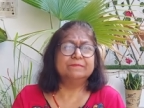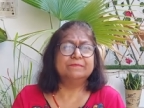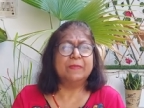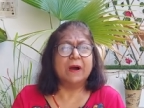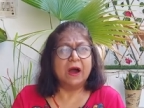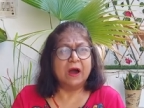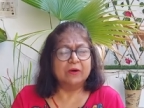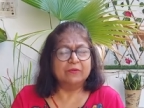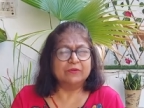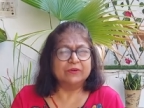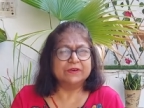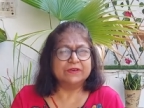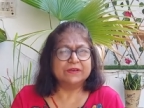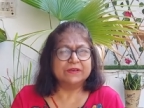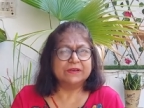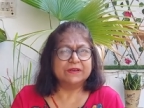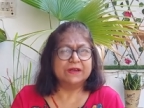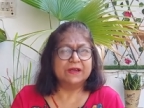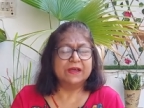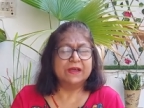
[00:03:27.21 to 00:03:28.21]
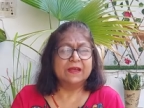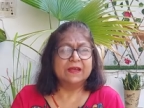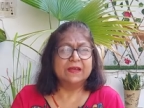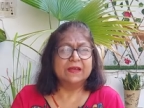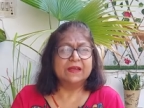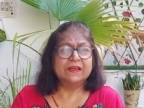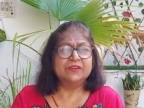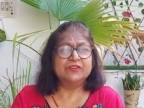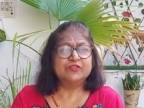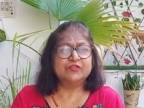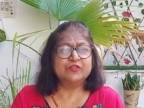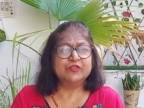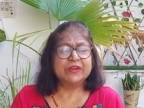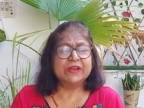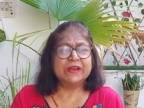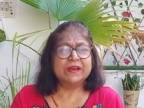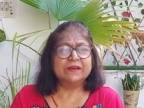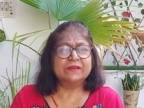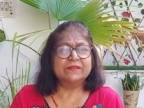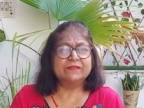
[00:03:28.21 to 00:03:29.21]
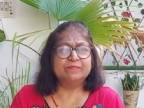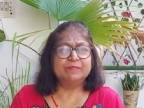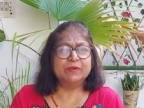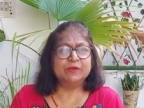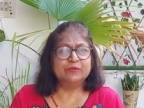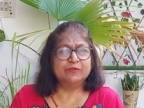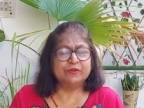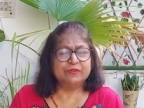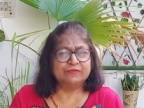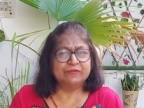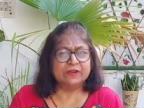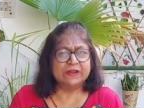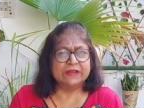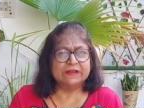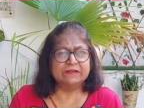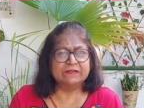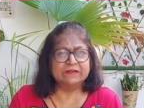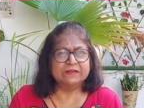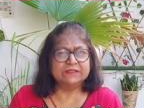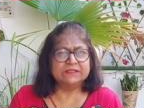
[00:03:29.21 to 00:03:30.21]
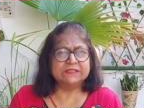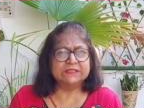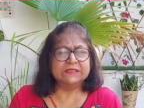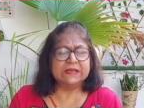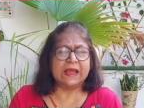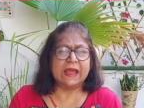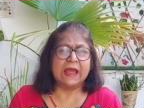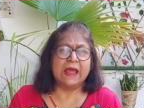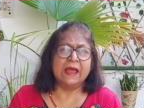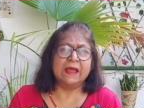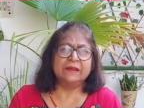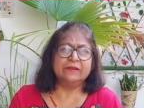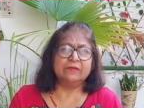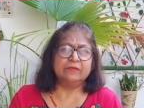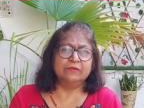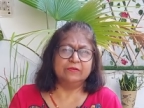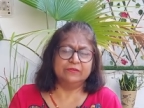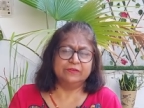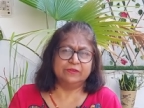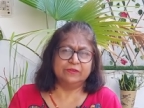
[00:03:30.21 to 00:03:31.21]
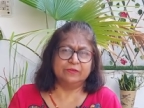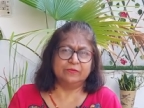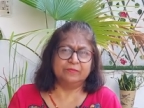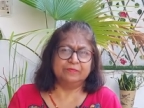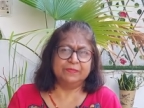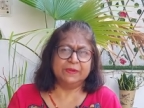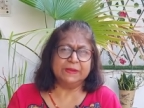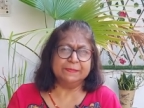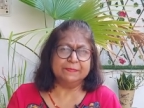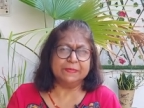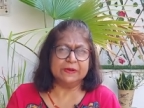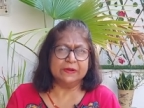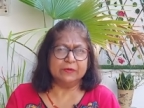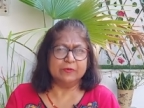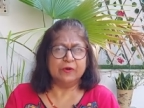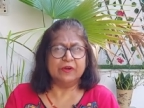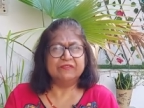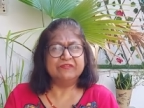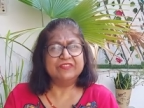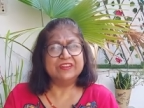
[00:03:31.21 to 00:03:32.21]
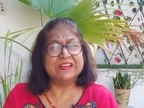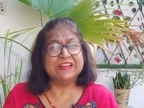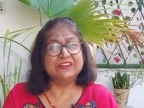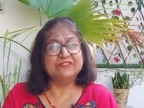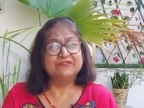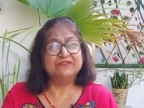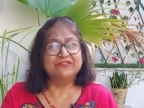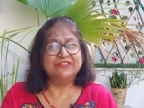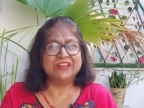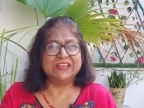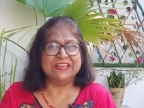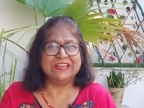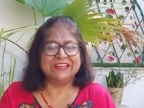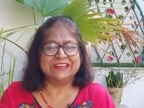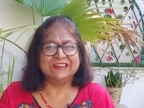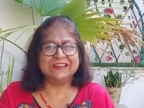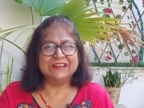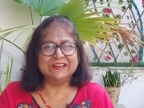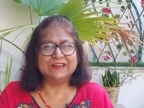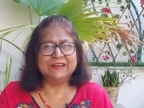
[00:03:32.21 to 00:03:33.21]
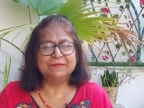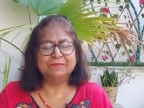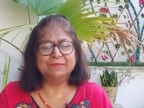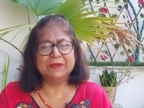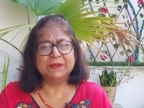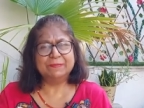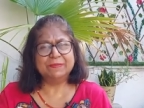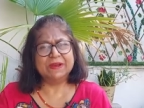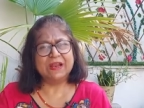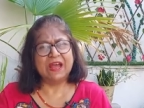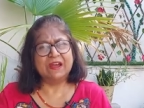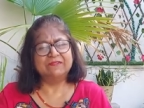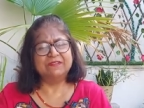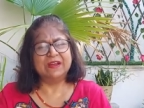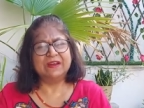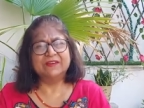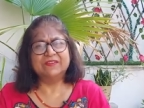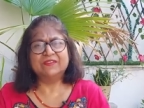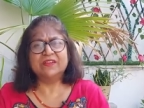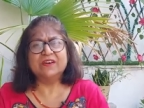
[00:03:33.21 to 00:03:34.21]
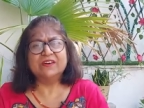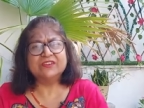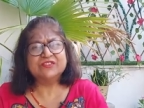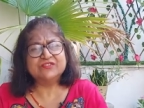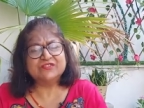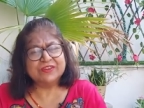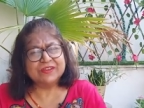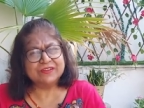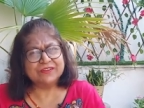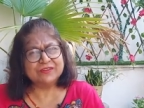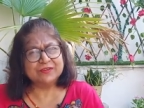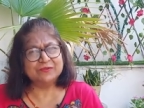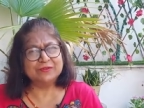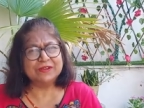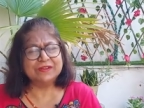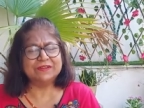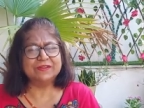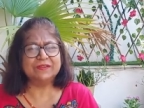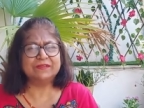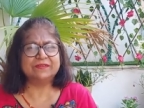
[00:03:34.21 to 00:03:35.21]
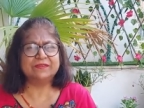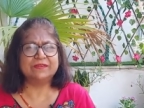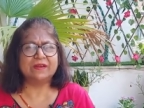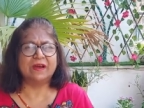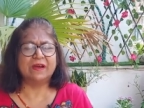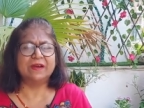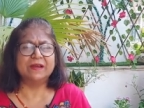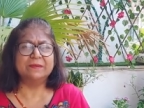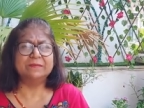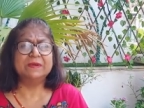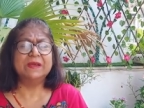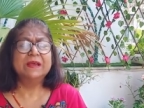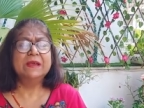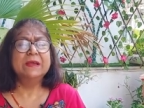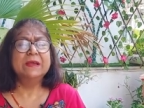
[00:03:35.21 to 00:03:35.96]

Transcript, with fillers: power. It creates beautiful energy and also people who are feeling weak, people have had surgeries during this time,